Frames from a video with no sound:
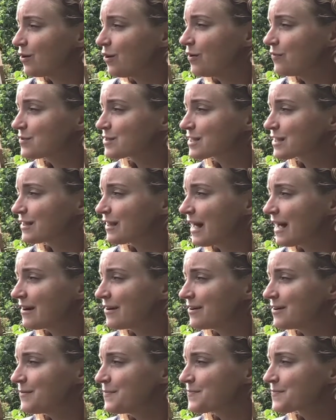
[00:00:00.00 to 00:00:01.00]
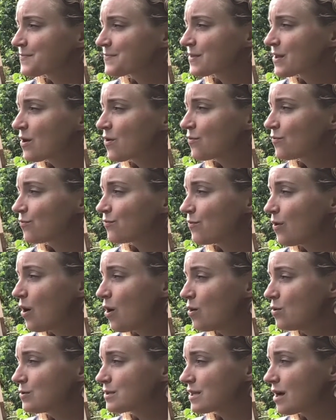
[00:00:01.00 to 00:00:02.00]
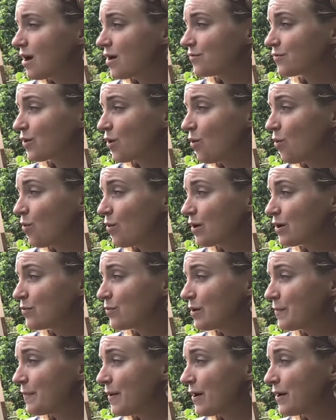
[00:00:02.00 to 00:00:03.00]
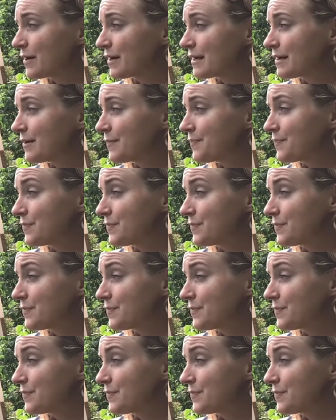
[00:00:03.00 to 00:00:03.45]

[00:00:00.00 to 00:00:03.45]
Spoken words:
Hoofs clattered, rows of corn were parted.